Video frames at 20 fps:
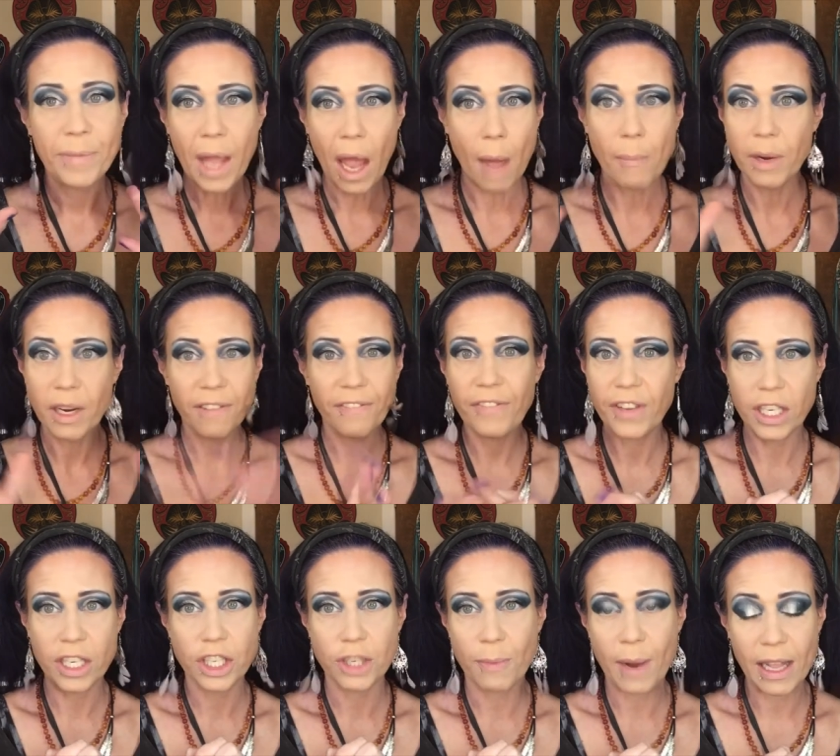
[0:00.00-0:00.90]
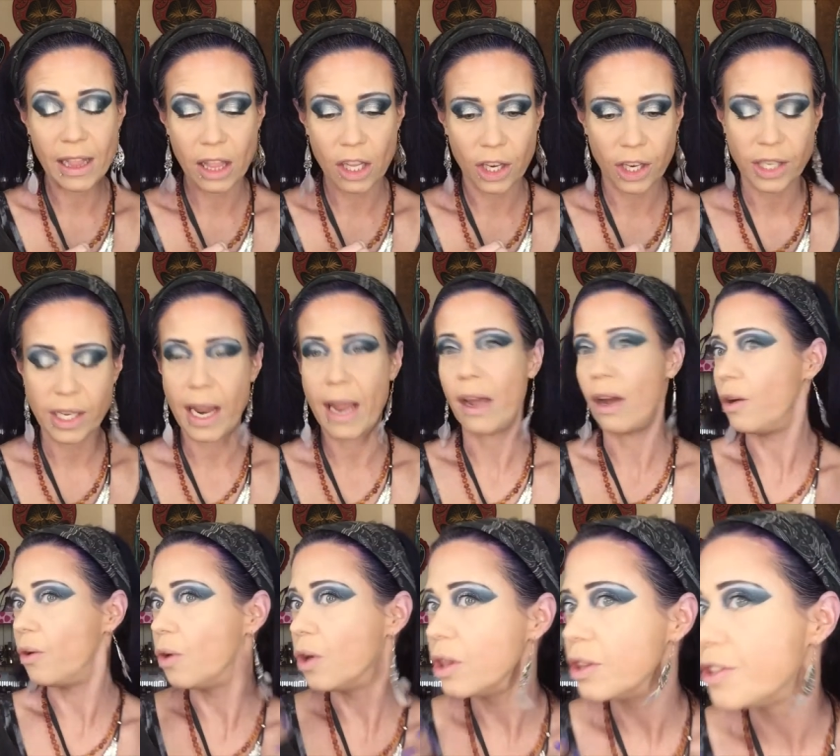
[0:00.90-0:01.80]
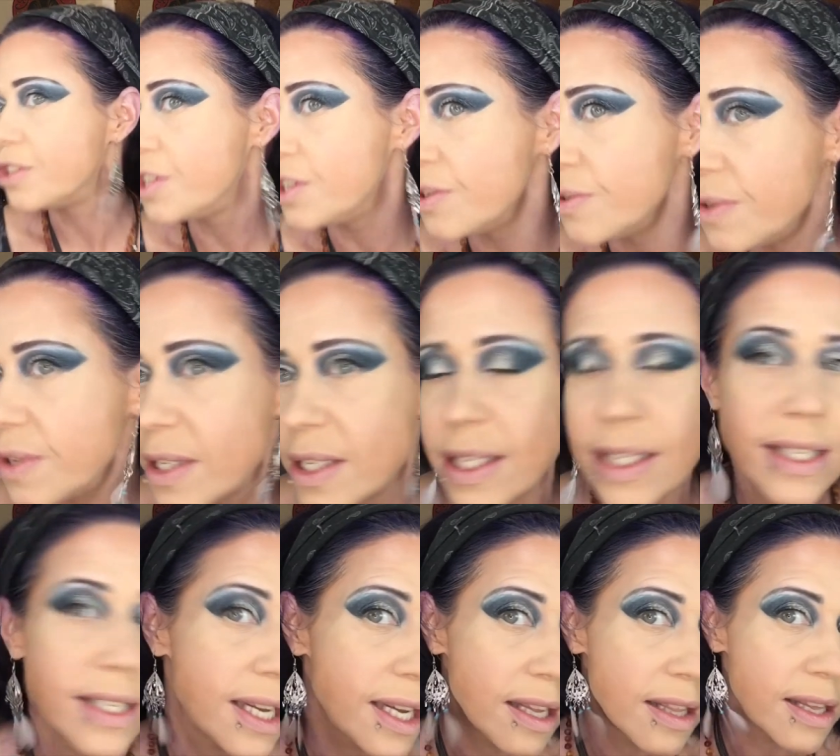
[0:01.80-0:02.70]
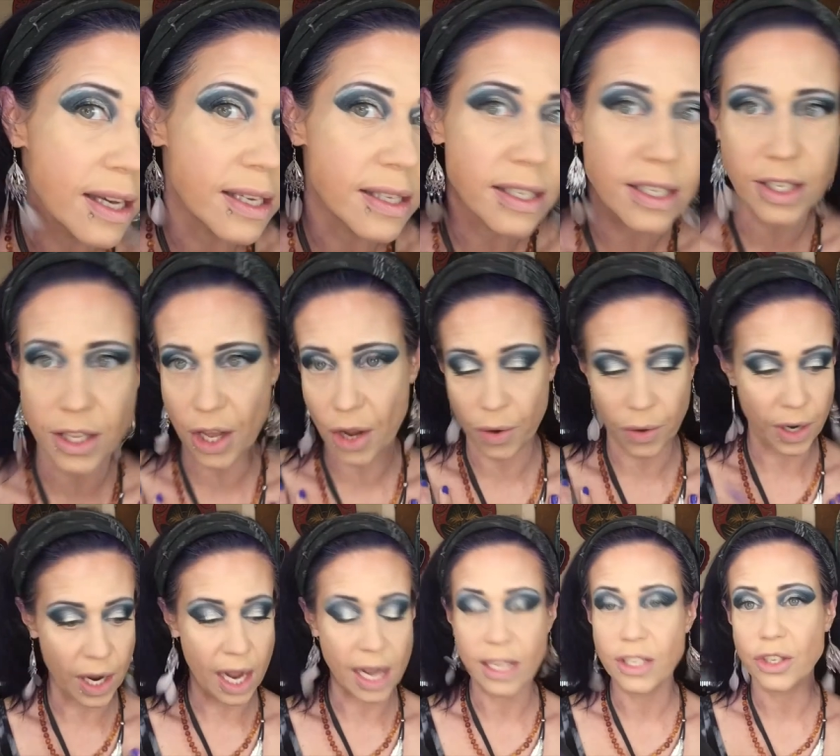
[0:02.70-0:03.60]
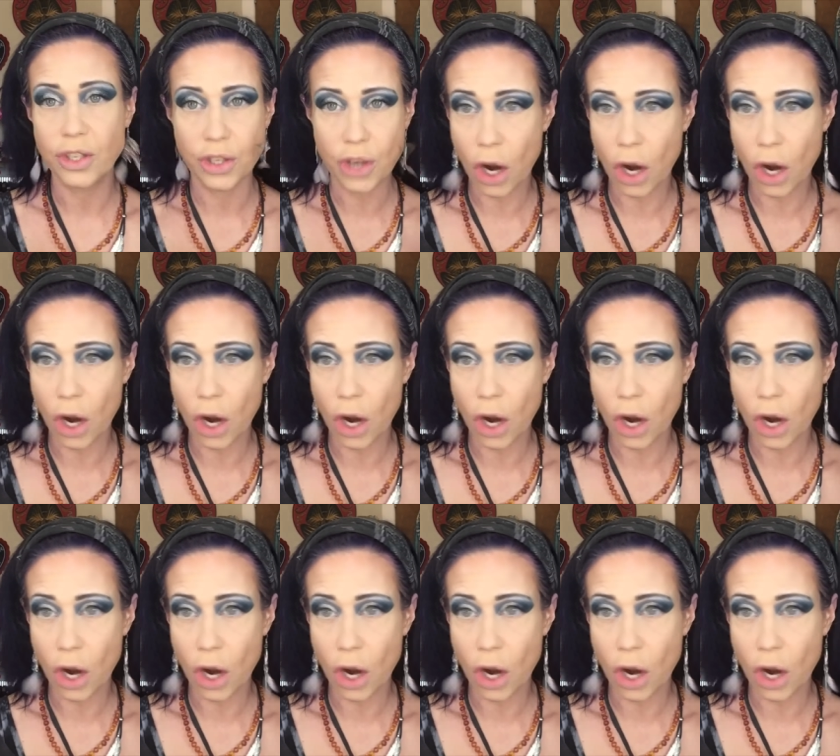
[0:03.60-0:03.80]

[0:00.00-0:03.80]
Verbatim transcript: I'm going to finish my look now. Do you see this though, guys?